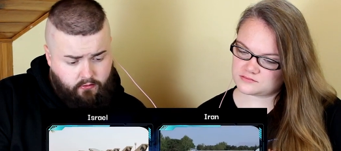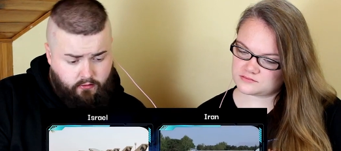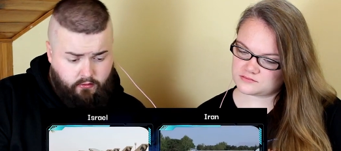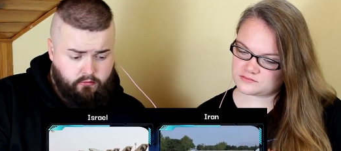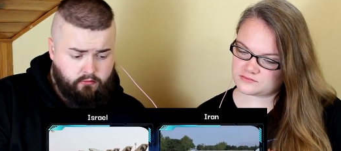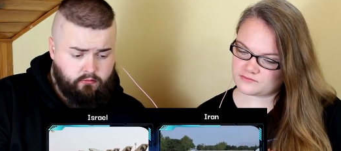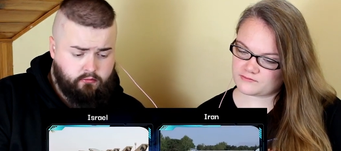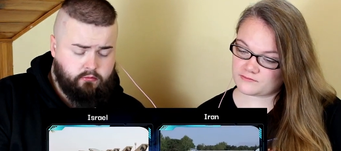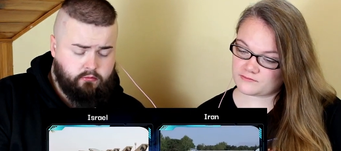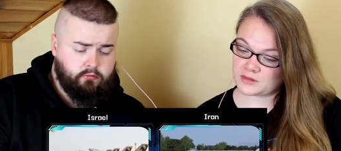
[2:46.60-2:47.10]

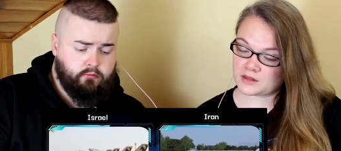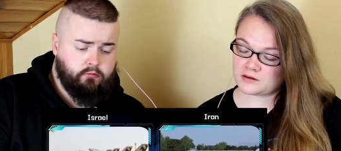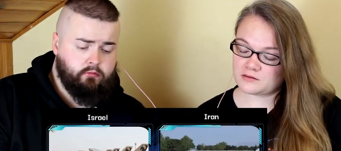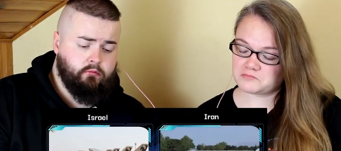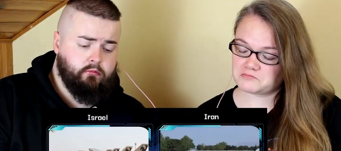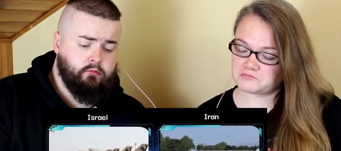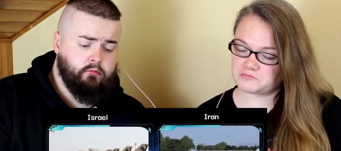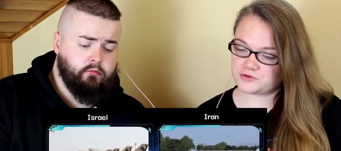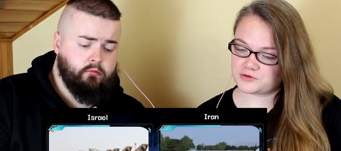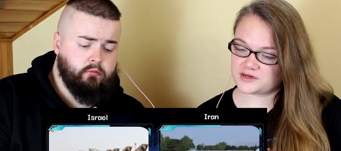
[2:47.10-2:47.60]
Speaker 1: Oh.
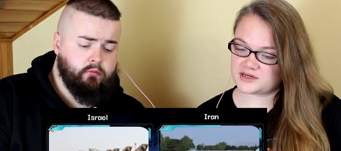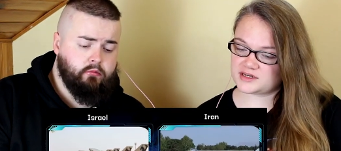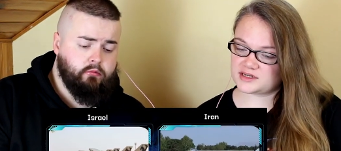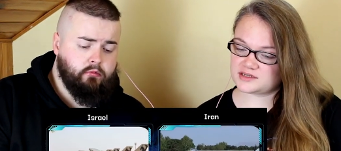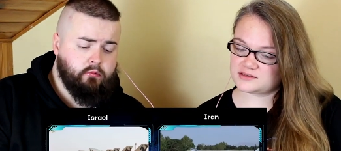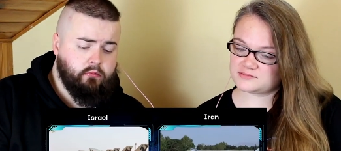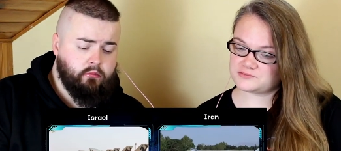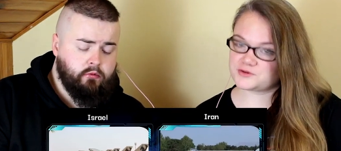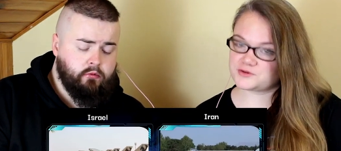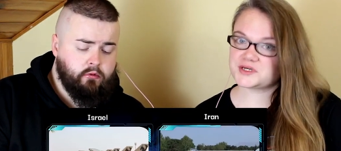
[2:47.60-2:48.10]

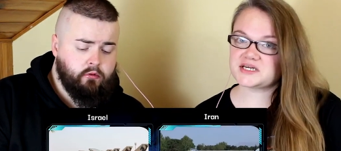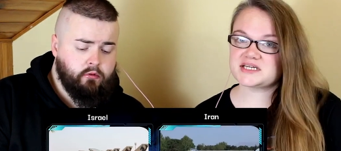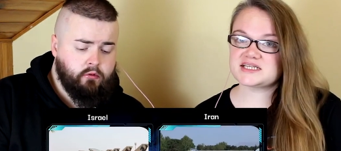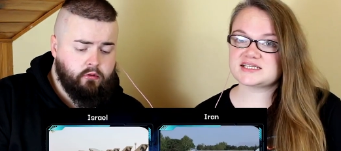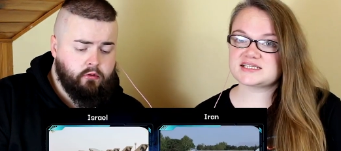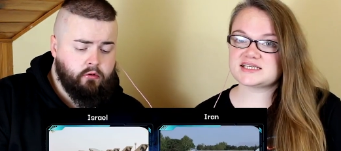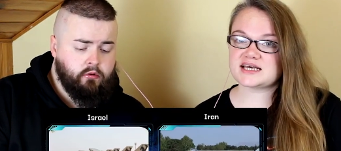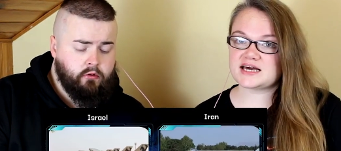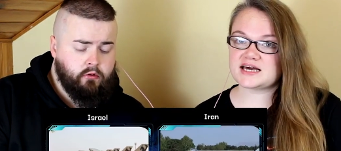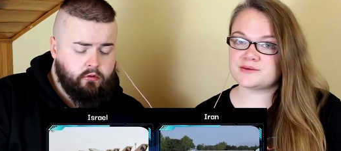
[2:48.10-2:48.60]
Pretty, pretty the
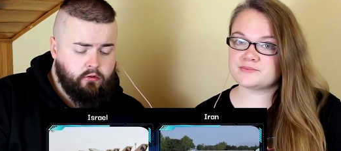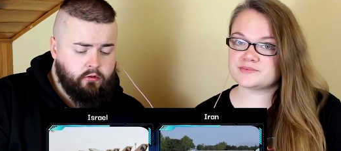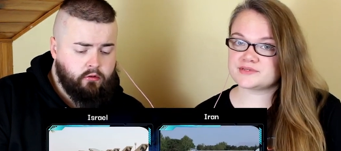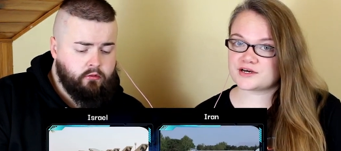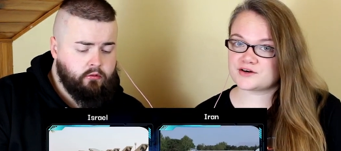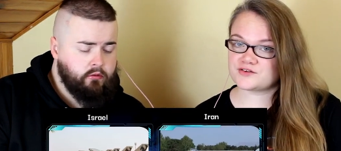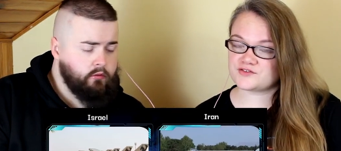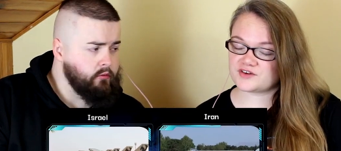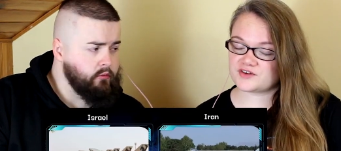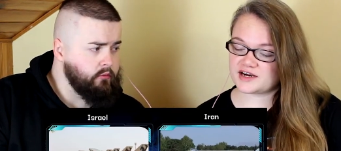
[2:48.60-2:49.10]
same
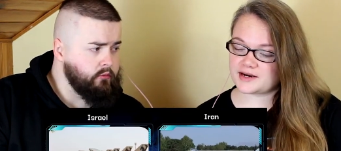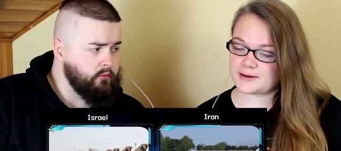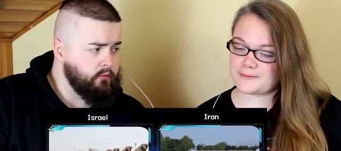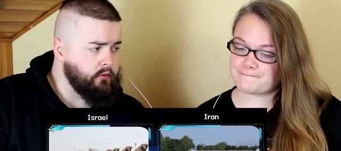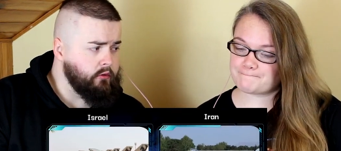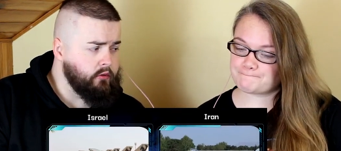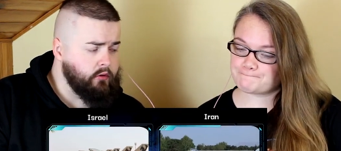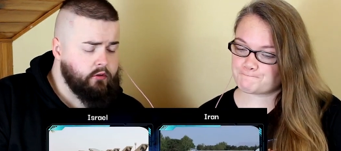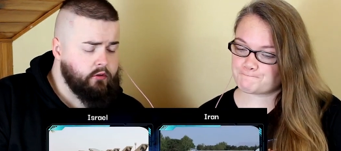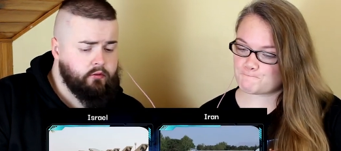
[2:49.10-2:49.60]
so far.
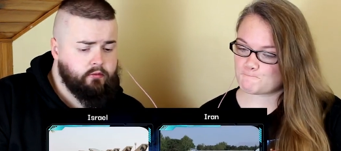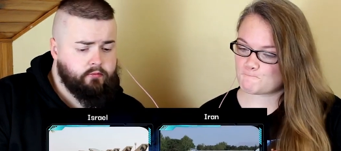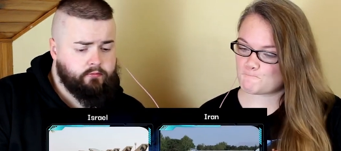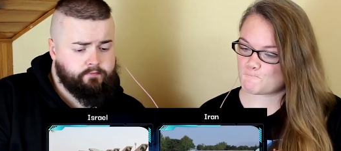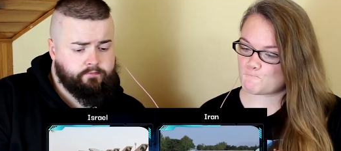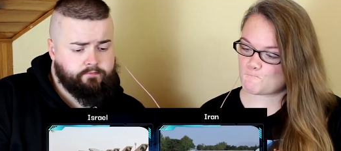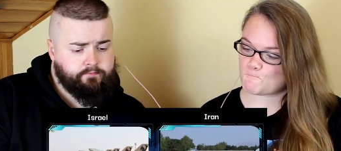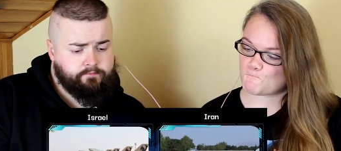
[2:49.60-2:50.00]
Yeah.